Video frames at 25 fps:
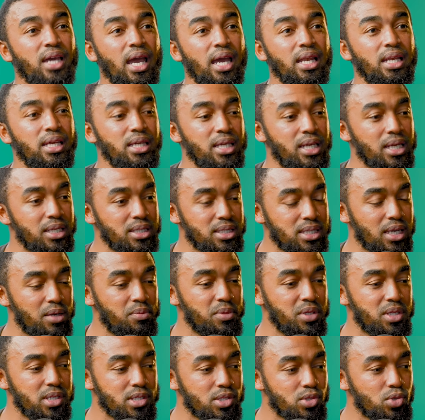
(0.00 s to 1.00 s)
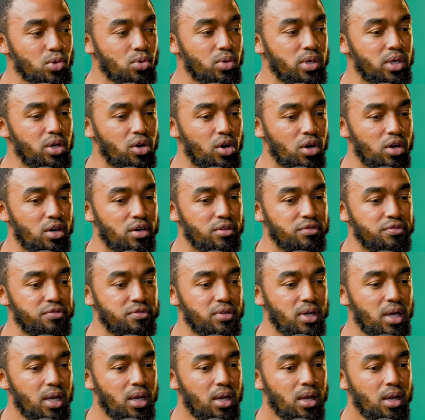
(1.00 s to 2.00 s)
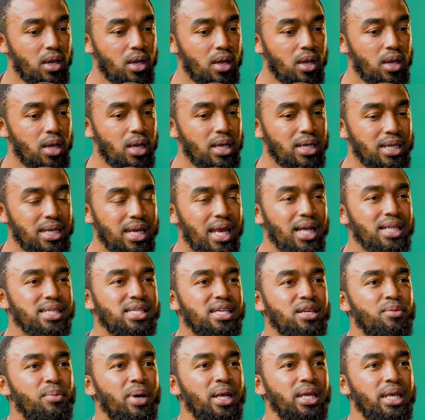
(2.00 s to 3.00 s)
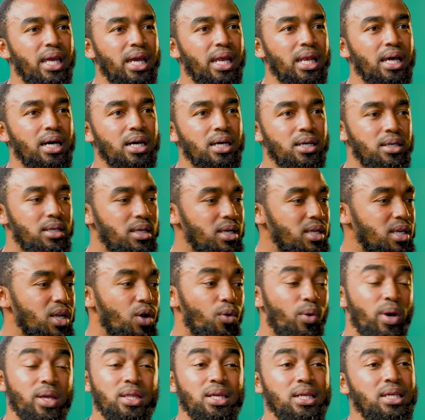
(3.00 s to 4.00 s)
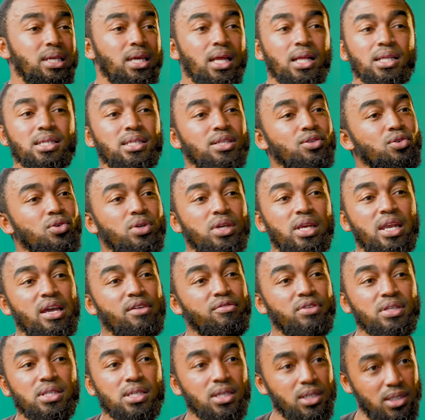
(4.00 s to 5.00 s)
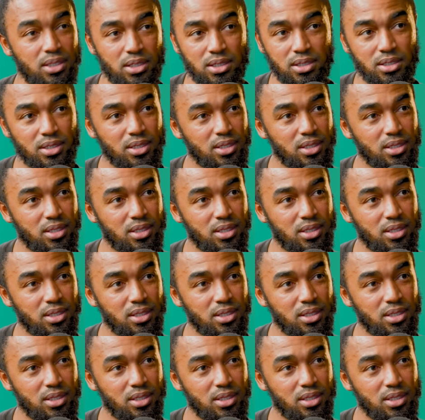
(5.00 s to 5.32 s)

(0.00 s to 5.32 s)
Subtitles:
And he can tell me the story of Nelson Mandela in a way that Nelson could never tell.